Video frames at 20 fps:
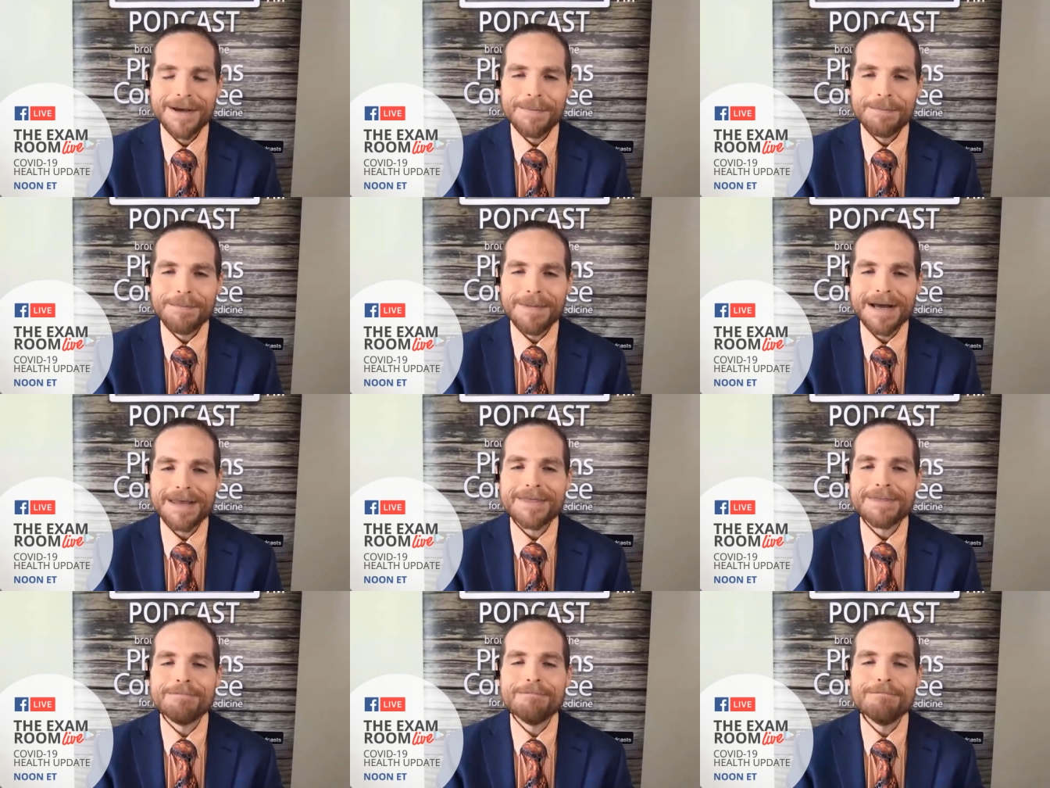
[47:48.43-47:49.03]

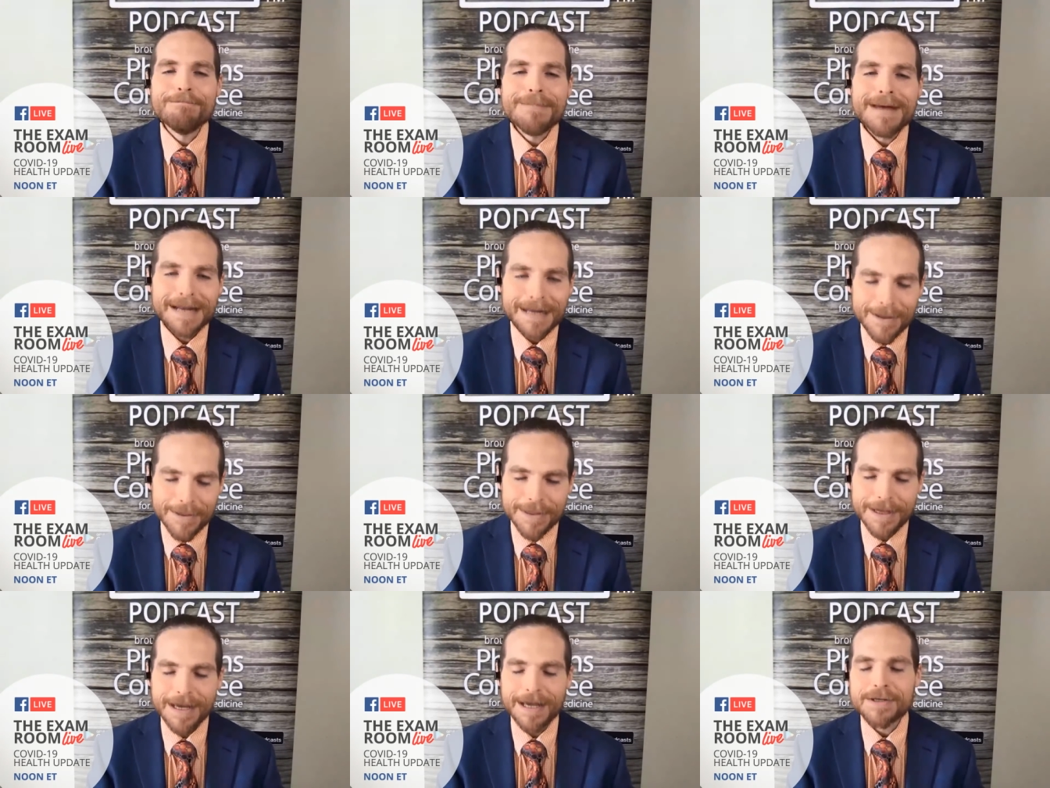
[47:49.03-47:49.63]
My many
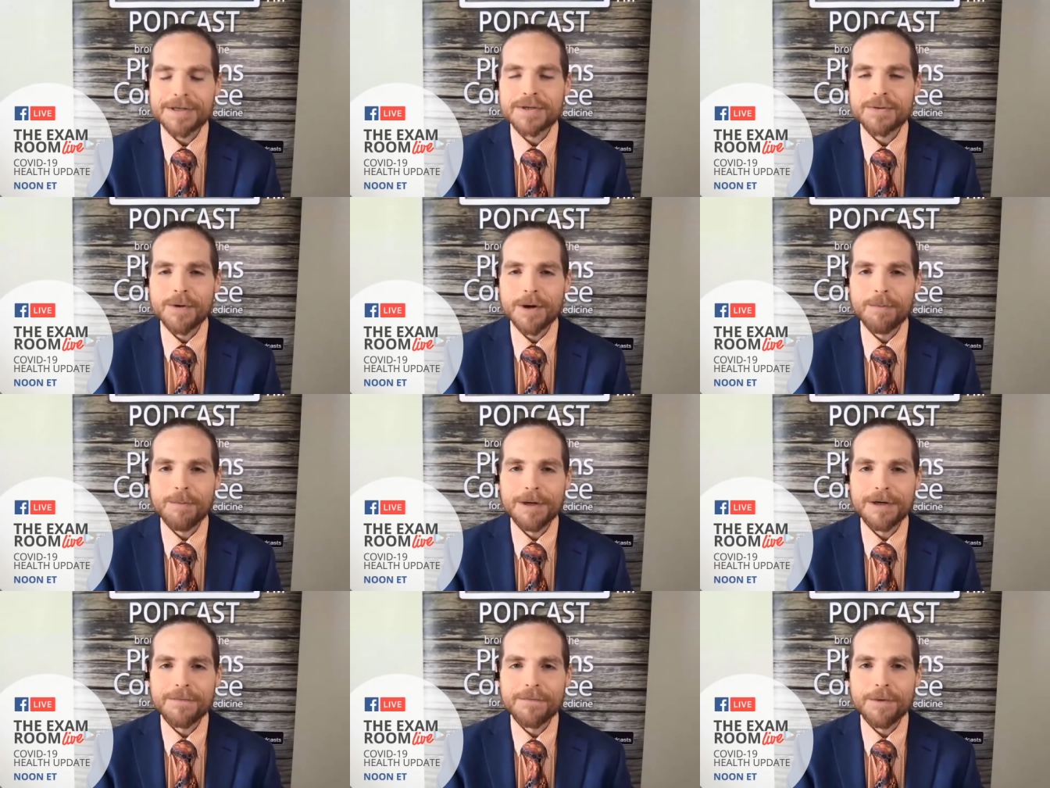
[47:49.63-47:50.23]
thanks to our
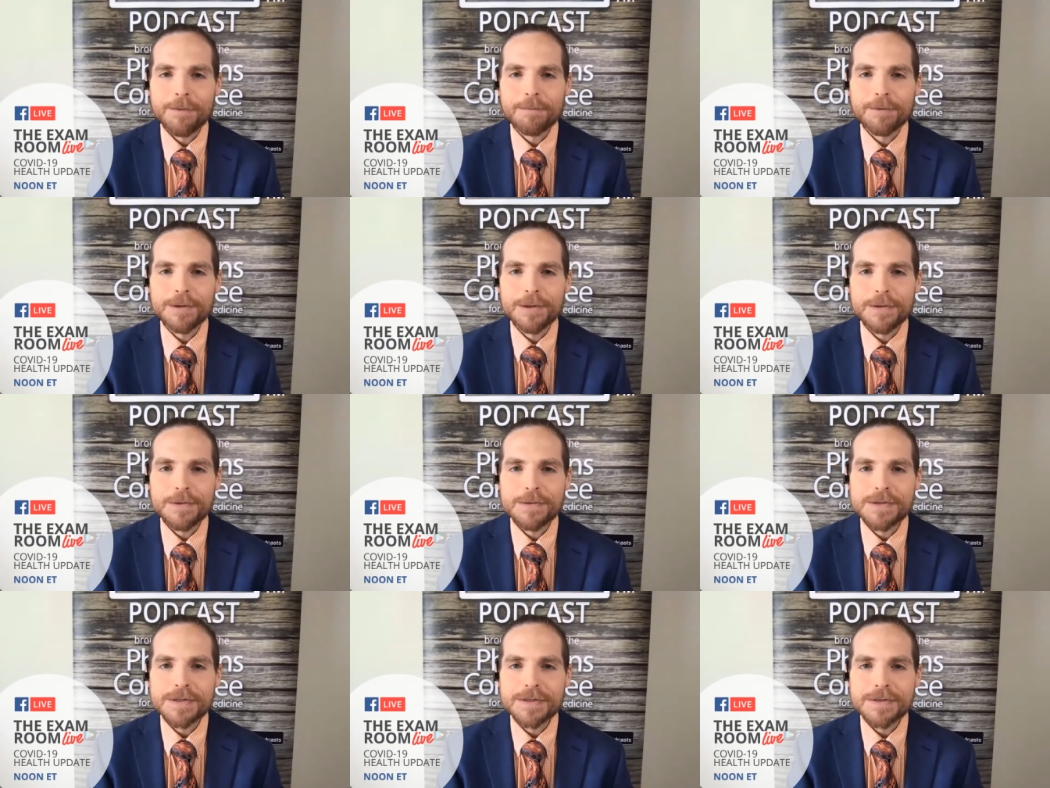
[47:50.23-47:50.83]
wonderful
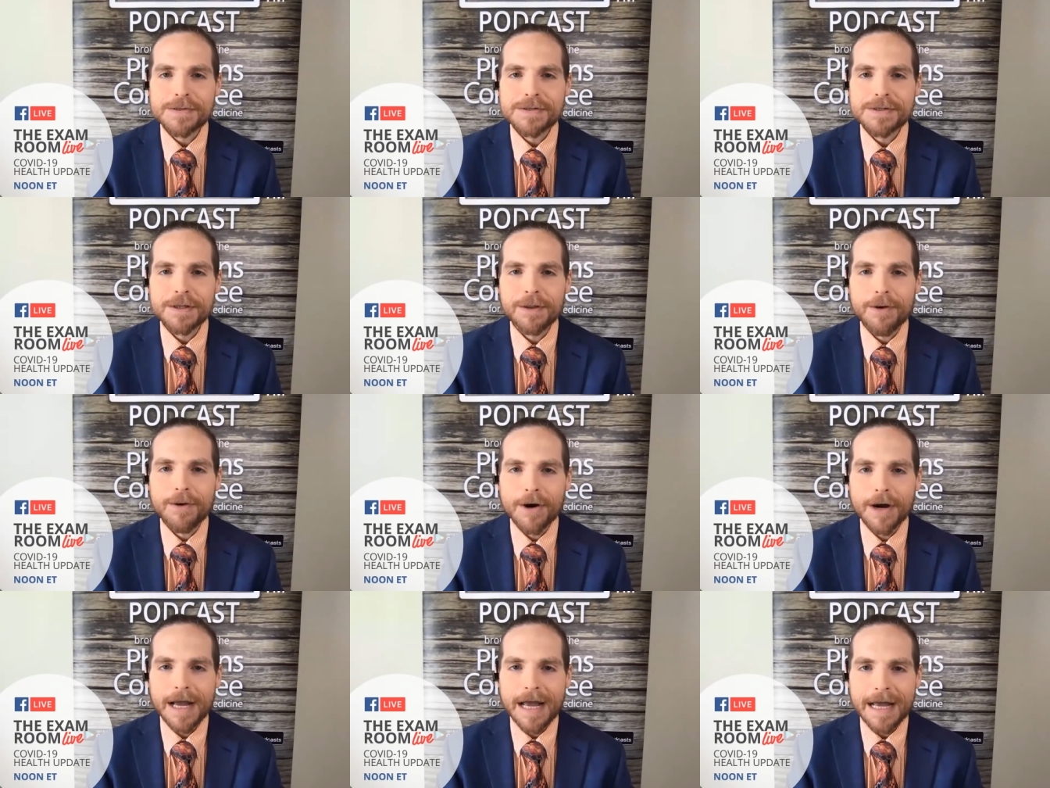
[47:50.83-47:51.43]
producers,
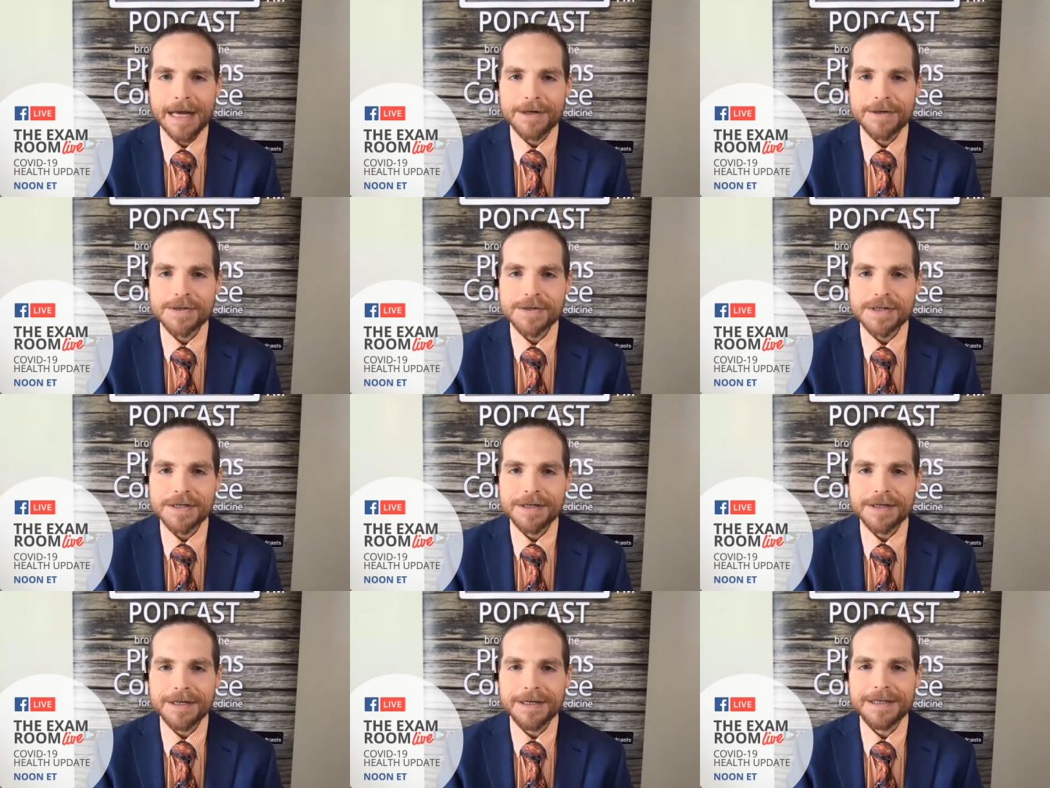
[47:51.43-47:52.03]
Laura
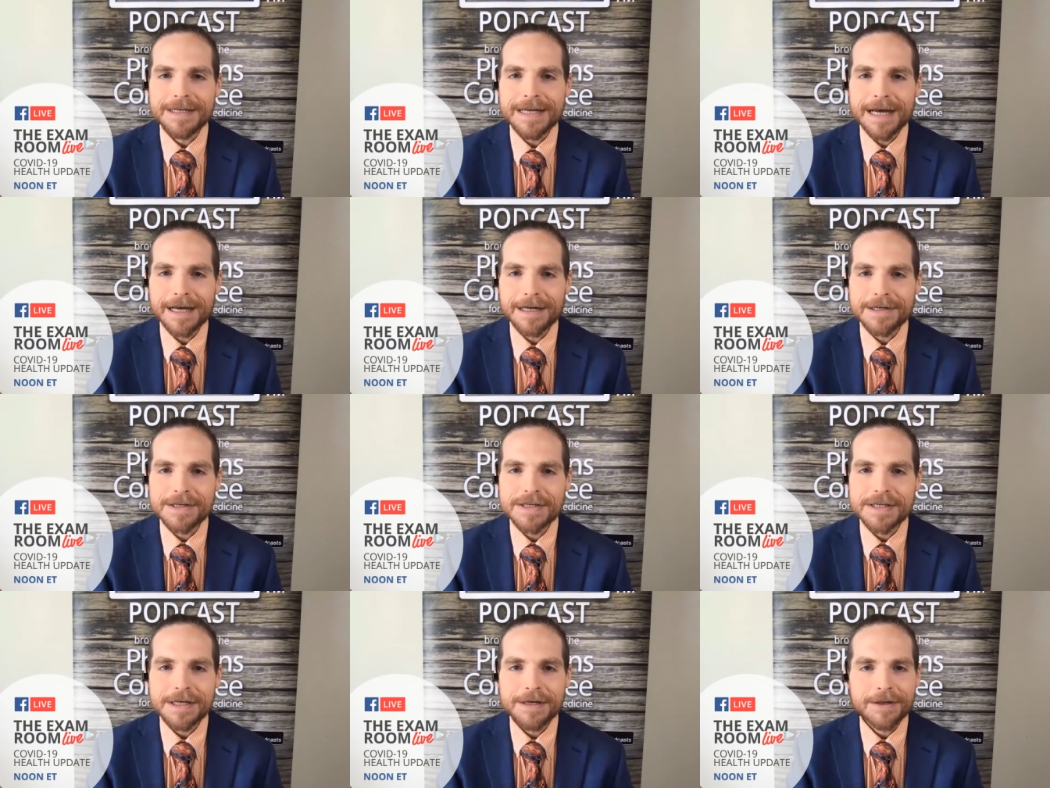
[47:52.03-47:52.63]
Anderson and
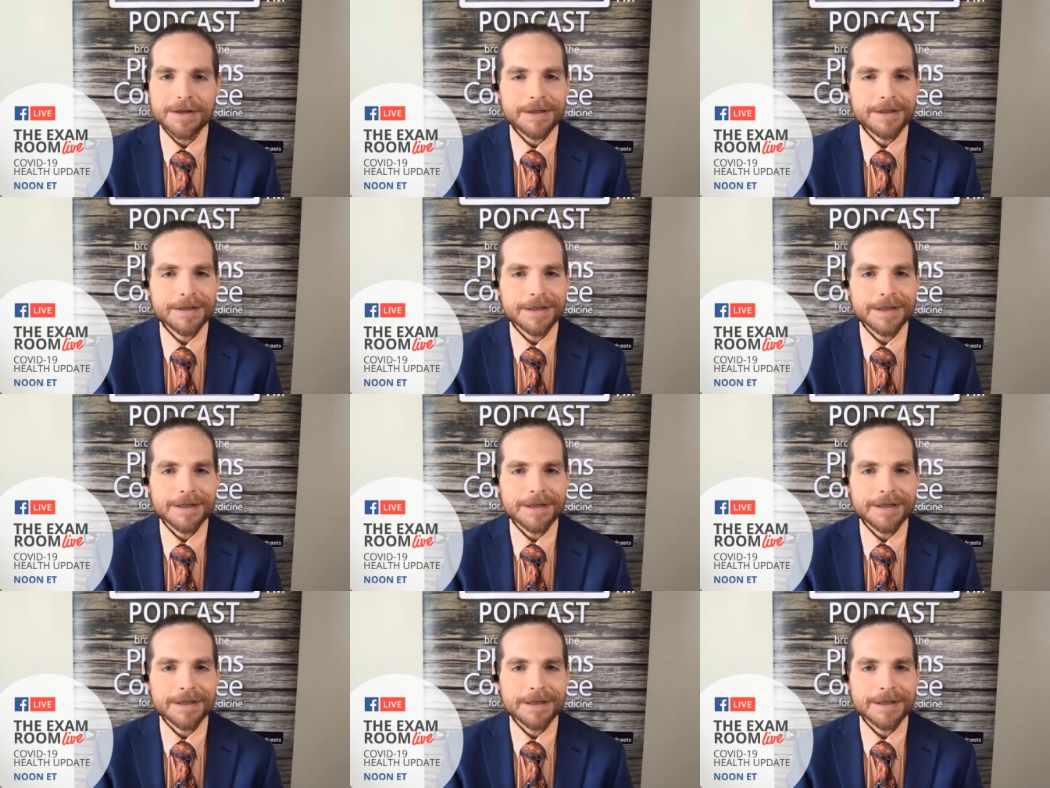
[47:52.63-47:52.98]
Donna Steele,